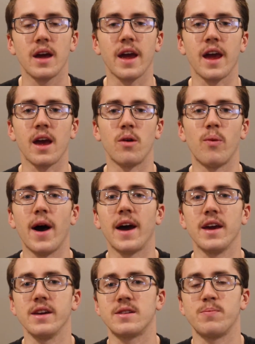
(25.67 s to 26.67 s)
and
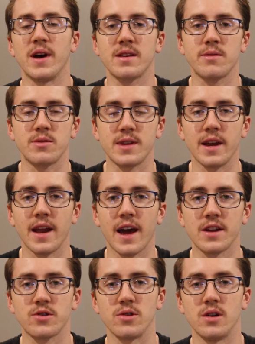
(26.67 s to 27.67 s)
why it's best to stay
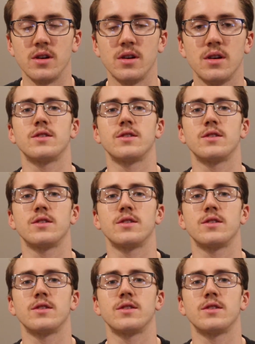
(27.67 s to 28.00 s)
natural.